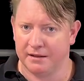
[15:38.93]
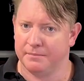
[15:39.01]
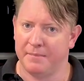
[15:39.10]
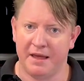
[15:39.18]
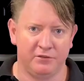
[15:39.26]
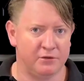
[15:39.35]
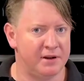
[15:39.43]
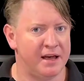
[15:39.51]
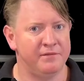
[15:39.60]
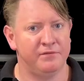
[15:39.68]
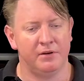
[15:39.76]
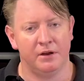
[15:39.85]
it makes your
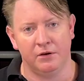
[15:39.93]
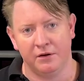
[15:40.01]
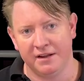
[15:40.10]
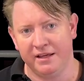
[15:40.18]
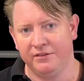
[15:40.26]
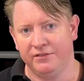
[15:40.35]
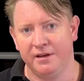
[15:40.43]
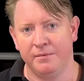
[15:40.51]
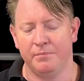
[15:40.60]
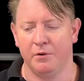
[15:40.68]
life a lot easier